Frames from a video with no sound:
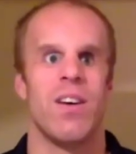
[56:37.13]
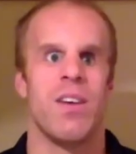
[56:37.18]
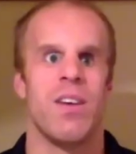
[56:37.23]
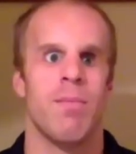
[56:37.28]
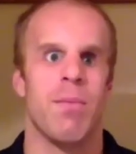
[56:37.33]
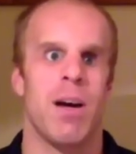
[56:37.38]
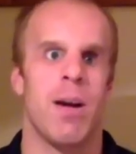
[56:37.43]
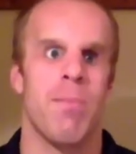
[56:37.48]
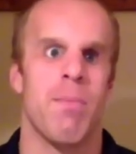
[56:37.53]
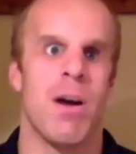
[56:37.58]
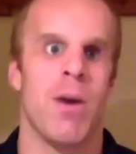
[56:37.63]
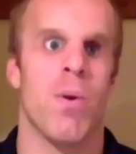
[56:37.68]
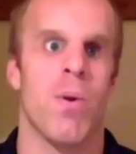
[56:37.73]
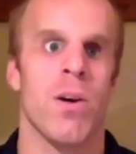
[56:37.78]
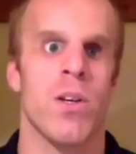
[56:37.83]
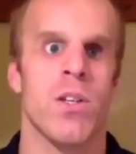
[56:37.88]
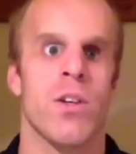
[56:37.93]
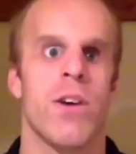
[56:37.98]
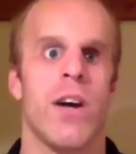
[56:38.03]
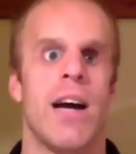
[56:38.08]
My
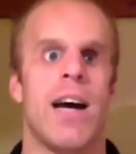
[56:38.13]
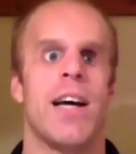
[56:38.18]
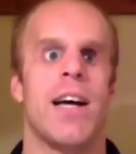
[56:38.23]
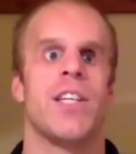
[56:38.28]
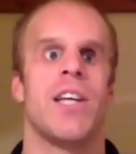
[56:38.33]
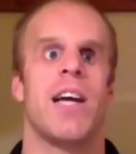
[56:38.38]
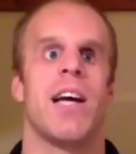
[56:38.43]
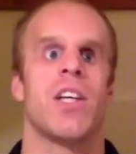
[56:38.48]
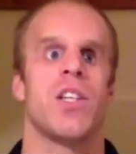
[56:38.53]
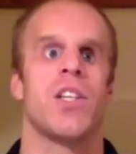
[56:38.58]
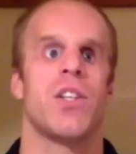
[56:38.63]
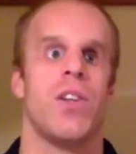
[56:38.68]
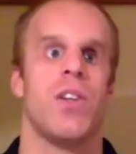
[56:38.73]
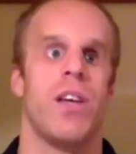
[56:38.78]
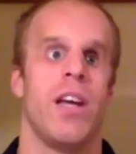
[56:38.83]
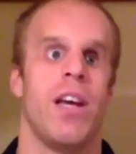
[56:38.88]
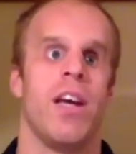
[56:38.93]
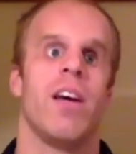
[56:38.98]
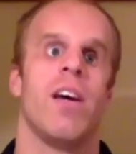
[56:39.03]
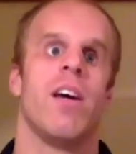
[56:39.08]
worst crash
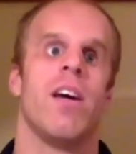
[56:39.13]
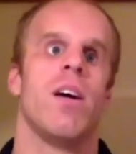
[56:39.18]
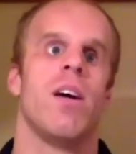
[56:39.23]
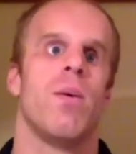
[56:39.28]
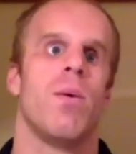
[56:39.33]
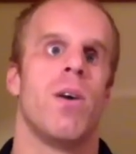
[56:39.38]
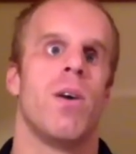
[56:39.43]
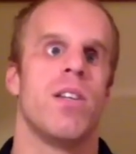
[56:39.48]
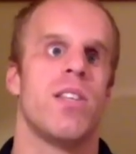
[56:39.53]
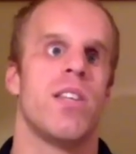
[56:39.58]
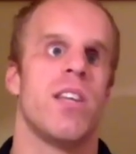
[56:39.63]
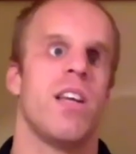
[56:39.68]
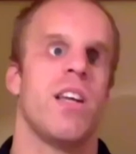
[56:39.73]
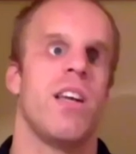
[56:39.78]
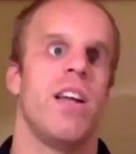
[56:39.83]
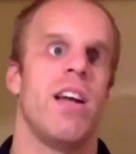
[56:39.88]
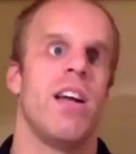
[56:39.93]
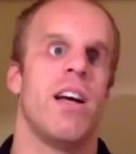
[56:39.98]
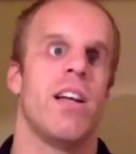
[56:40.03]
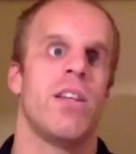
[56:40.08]
actually was
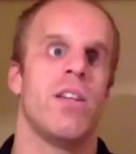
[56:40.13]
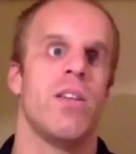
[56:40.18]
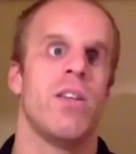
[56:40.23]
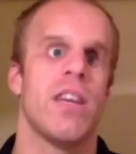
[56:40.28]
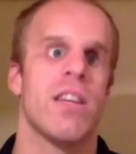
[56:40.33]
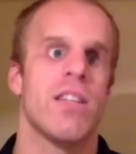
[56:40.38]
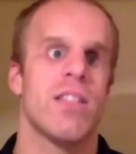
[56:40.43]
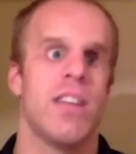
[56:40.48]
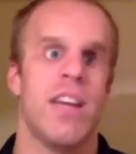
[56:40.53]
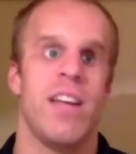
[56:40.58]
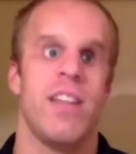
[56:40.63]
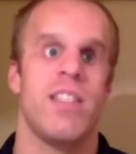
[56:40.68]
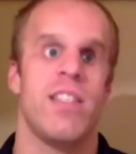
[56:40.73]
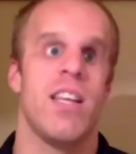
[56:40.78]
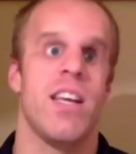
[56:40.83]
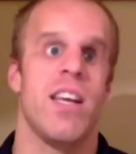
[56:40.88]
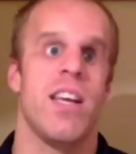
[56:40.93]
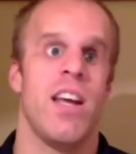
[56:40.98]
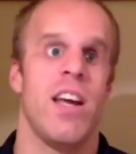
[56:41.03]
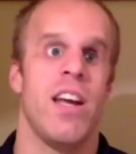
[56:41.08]
in
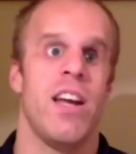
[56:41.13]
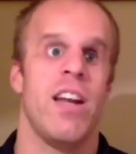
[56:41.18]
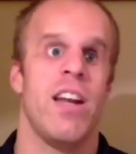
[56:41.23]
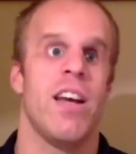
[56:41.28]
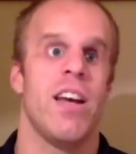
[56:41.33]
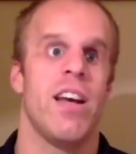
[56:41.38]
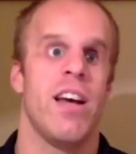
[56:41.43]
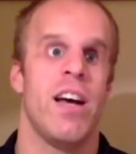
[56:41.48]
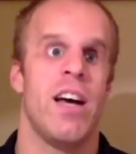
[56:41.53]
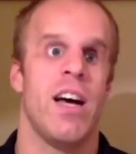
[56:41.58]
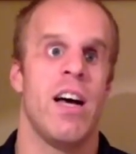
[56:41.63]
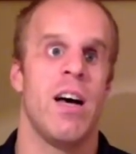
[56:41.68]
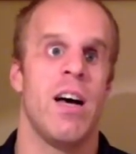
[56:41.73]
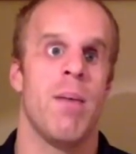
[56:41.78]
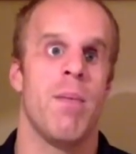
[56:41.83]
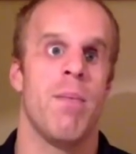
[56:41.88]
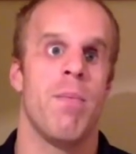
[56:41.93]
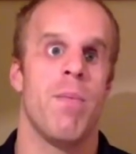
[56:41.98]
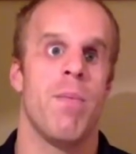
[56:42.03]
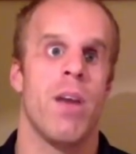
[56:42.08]
2018.
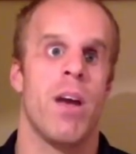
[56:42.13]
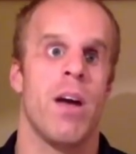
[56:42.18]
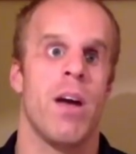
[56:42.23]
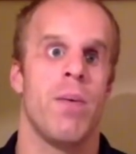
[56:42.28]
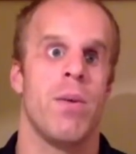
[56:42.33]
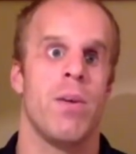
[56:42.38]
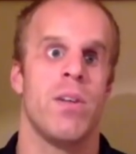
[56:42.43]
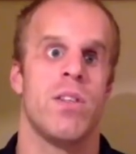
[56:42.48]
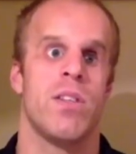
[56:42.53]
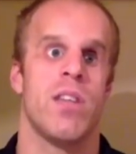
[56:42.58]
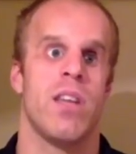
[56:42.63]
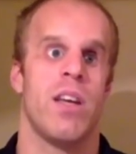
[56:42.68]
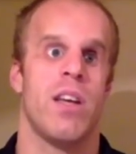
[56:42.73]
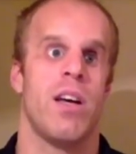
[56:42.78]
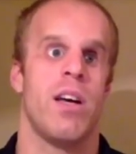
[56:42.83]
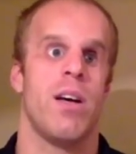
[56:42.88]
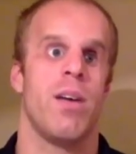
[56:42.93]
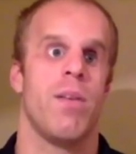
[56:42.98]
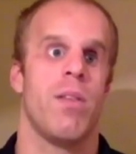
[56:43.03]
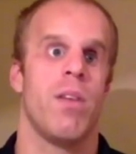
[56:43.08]
I was
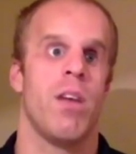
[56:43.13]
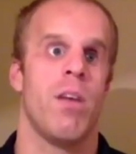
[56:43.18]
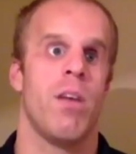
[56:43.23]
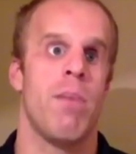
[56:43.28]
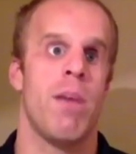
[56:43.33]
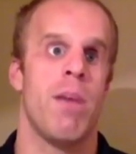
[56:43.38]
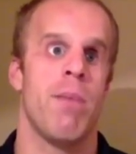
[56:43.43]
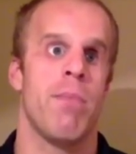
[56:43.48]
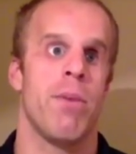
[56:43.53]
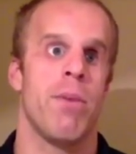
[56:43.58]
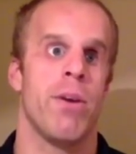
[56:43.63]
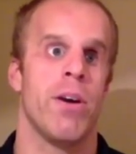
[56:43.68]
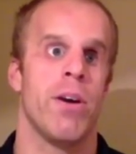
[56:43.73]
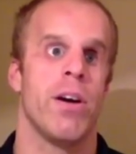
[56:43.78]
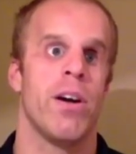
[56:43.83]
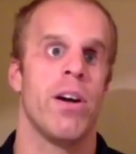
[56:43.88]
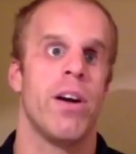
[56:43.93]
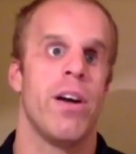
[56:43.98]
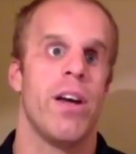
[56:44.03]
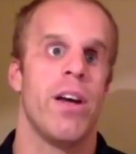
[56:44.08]
a
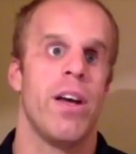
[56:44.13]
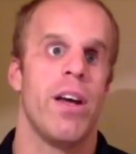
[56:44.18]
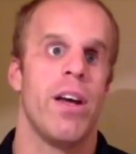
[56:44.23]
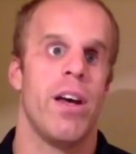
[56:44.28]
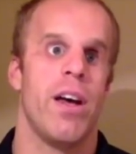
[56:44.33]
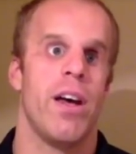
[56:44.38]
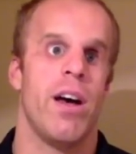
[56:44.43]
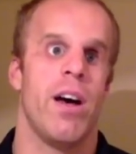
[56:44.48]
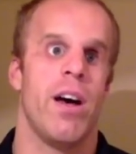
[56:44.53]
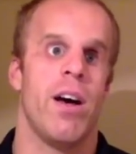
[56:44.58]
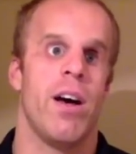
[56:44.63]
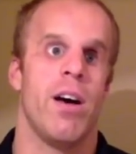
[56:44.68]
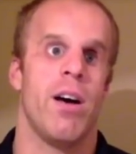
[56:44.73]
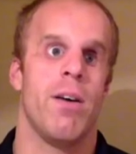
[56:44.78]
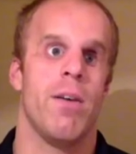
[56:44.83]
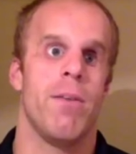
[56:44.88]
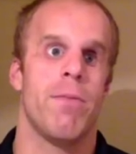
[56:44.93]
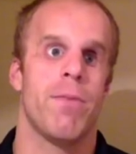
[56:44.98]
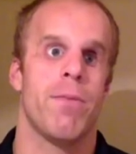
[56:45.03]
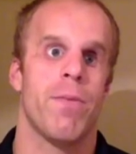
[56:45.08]
member
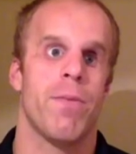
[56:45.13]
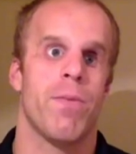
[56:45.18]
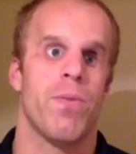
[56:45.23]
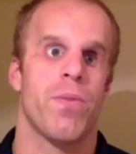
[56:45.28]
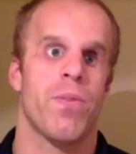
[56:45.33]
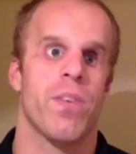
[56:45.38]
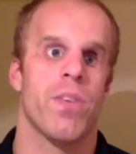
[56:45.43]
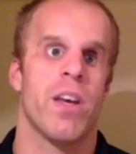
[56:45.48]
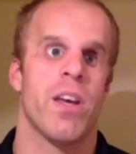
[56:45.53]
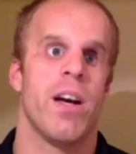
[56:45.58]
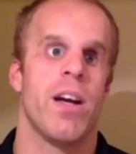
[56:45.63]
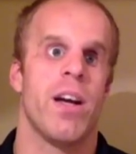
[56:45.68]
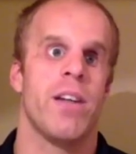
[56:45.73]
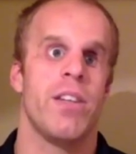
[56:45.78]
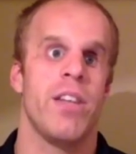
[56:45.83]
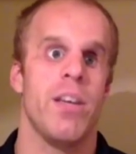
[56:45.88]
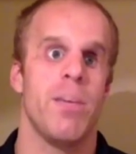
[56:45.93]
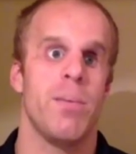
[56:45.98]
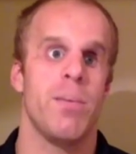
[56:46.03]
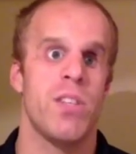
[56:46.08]
of
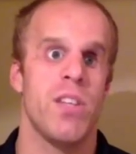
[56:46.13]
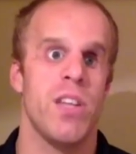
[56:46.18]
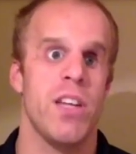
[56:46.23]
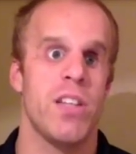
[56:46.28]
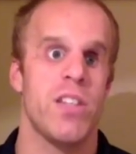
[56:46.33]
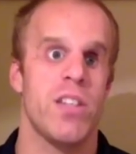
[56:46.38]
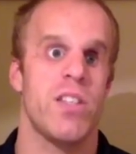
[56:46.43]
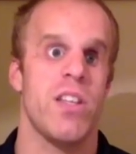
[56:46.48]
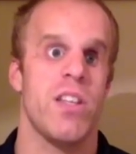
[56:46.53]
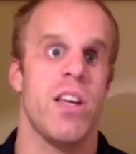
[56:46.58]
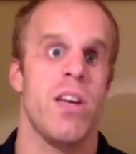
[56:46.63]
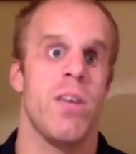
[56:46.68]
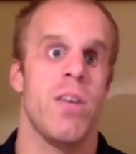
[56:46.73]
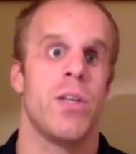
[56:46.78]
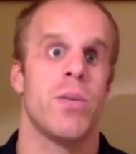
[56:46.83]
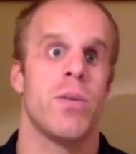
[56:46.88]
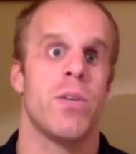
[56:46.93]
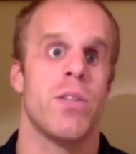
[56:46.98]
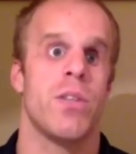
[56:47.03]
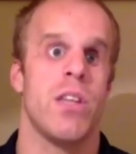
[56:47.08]
Team C2C,
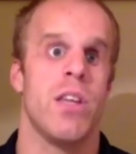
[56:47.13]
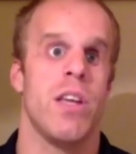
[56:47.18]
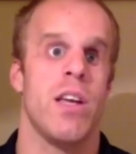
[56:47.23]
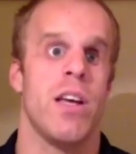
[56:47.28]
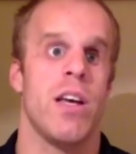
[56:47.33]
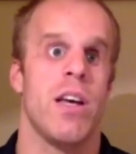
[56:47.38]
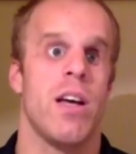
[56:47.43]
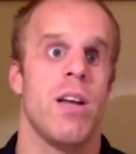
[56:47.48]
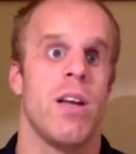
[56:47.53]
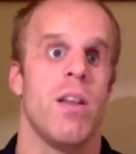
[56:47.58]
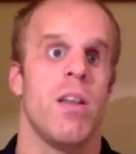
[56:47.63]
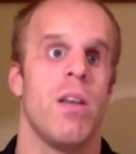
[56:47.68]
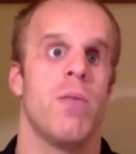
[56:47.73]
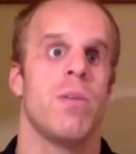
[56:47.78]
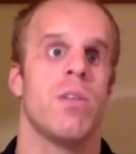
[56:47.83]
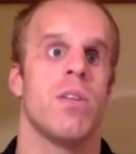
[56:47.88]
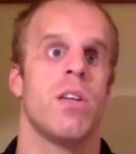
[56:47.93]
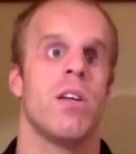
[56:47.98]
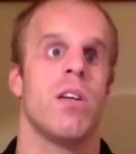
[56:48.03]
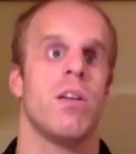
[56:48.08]
which was the it
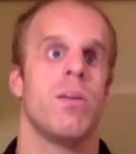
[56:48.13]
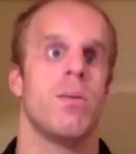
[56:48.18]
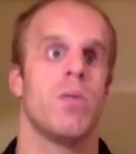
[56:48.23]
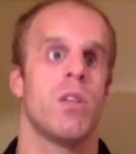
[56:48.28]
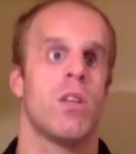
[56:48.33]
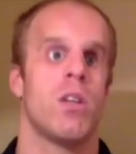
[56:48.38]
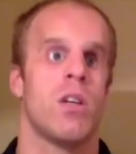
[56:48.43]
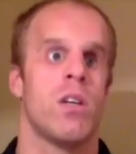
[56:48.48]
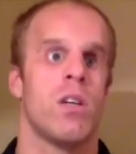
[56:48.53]
was a